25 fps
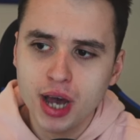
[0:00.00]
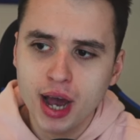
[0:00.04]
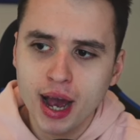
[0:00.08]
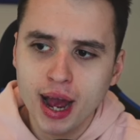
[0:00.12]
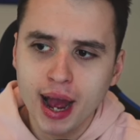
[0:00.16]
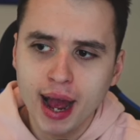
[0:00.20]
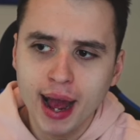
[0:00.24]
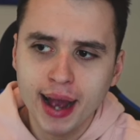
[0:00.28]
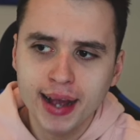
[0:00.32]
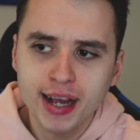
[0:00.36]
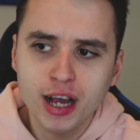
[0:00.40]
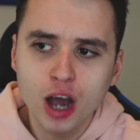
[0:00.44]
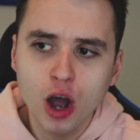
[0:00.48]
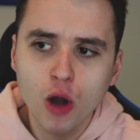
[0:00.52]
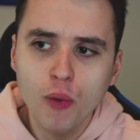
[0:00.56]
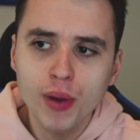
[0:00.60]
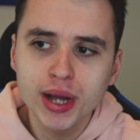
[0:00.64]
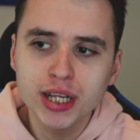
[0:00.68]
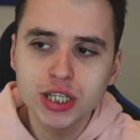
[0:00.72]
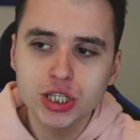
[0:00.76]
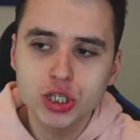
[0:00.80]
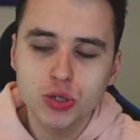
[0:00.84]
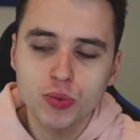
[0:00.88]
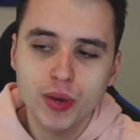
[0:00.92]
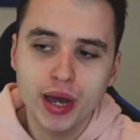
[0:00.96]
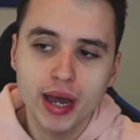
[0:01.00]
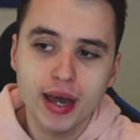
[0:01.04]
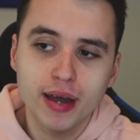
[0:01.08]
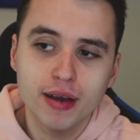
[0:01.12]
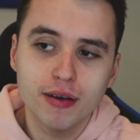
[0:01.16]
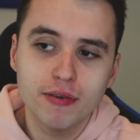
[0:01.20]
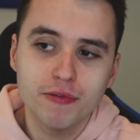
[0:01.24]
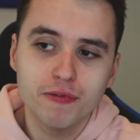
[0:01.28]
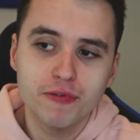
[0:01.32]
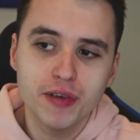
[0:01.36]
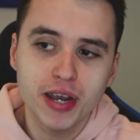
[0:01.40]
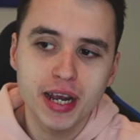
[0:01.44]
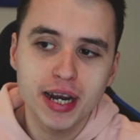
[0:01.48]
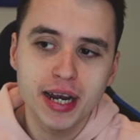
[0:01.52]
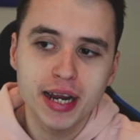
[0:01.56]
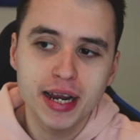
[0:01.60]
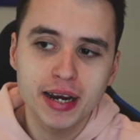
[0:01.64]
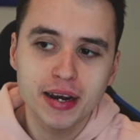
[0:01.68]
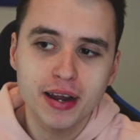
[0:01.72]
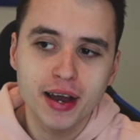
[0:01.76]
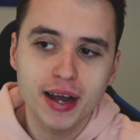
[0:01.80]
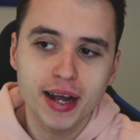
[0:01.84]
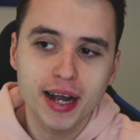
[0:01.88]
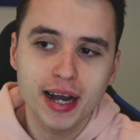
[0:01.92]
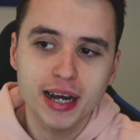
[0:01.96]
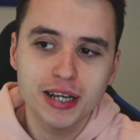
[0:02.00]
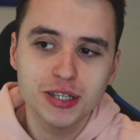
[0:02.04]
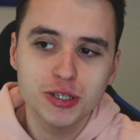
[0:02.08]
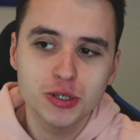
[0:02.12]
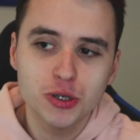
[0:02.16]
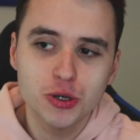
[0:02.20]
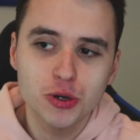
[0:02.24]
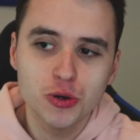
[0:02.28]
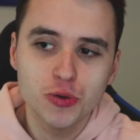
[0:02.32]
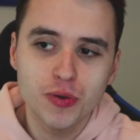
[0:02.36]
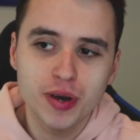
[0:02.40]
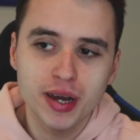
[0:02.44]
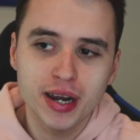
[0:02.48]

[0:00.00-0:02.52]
I go into it feeling like I do,